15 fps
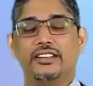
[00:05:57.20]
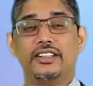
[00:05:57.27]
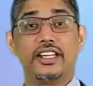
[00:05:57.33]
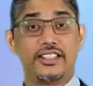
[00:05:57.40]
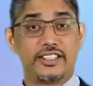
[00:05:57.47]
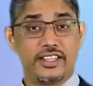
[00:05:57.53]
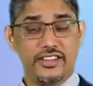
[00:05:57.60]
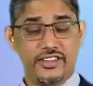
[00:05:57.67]

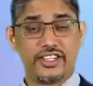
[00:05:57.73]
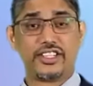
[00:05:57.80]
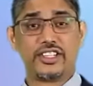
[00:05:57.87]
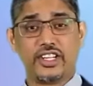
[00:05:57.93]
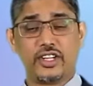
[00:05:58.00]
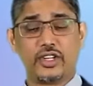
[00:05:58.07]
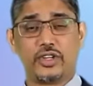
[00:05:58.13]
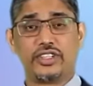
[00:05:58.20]
That's an
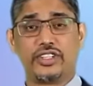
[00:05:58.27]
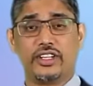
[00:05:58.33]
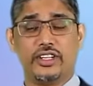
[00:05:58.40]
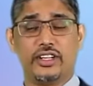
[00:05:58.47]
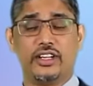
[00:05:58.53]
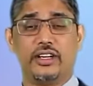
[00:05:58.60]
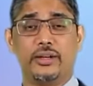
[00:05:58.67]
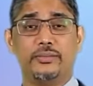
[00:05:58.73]
interesting question,
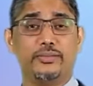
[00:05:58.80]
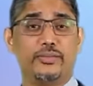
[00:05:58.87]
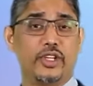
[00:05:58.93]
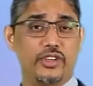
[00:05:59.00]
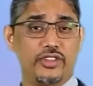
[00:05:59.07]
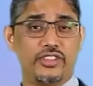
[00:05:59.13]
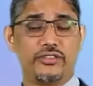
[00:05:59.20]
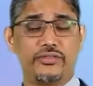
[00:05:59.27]

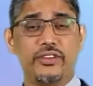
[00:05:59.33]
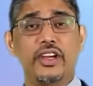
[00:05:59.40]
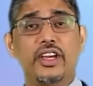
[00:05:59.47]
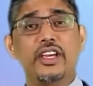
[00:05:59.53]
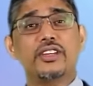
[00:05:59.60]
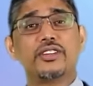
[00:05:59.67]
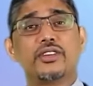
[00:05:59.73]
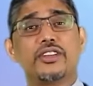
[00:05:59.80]
Yusuf.
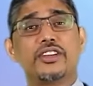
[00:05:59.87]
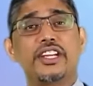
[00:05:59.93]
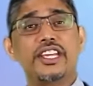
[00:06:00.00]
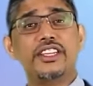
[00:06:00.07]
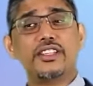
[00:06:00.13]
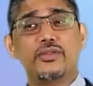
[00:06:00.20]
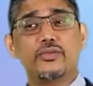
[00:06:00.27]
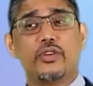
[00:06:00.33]
So the
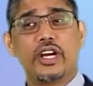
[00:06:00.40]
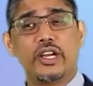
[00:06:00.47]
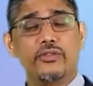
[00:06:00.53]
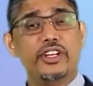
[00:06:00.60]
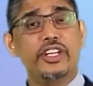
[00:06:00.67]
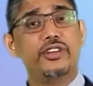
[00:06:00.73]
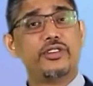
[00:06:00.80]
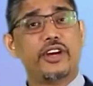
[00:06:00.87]
reason why we
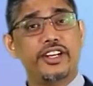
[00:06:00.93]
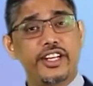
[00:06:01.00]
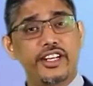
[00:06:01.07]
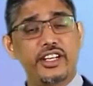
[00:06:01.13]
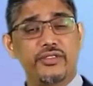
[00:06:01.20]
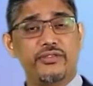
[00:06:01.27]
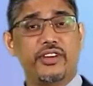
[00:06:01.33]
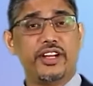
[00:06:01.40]
need to
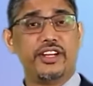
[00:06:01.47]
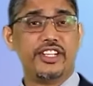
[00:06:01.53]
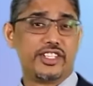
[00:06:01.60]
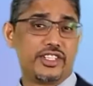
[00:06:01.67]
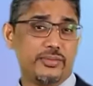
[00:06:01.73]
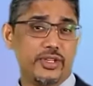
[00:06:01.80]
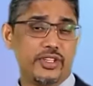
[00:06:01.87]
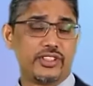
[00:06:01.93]
identify
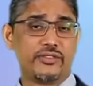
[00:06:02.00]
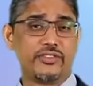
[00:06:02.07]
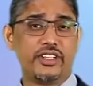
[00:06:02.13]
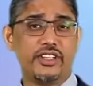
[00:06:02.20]
distribution of the